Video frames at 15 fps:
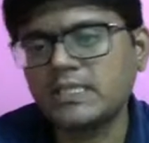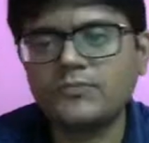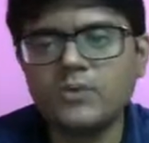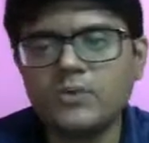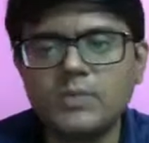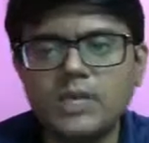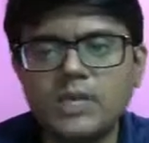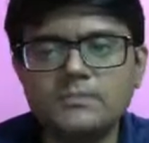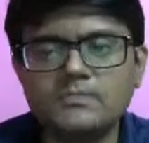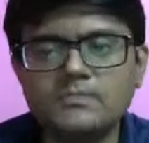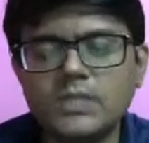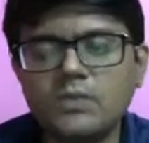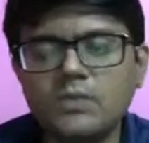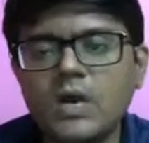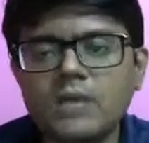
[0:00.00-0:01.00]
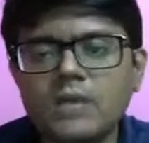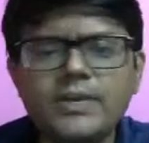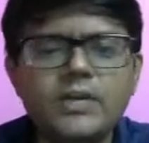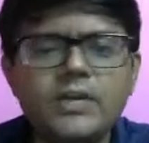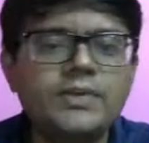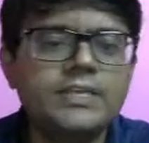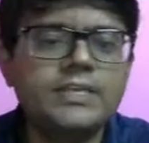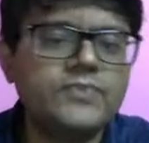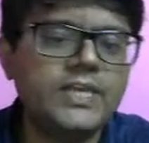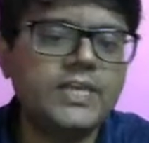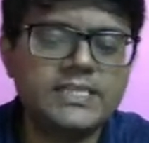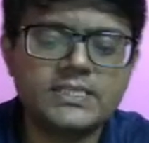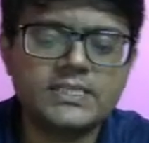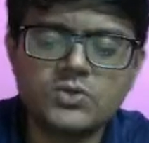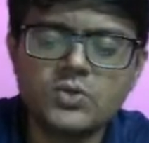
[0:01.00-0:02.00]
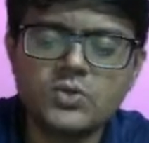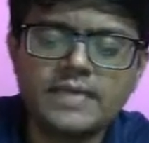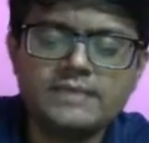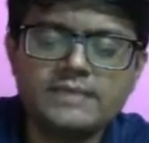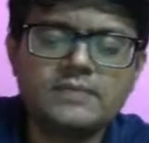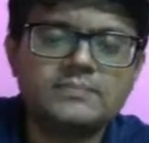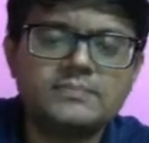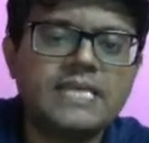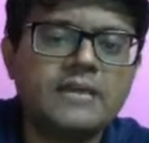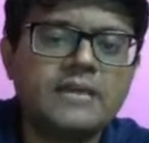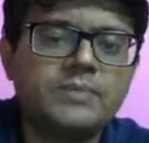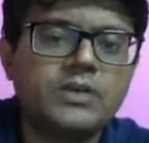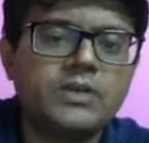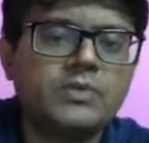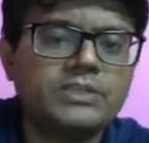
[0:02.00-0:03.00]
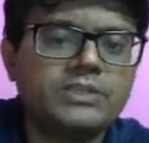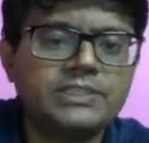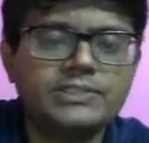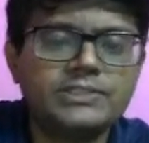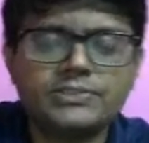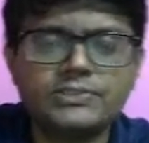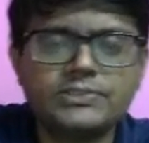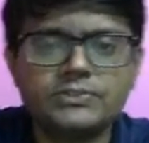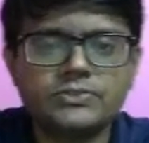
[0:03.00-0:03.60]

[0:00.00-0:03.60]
formula. Now what we'll do is we'll just look at some sample questions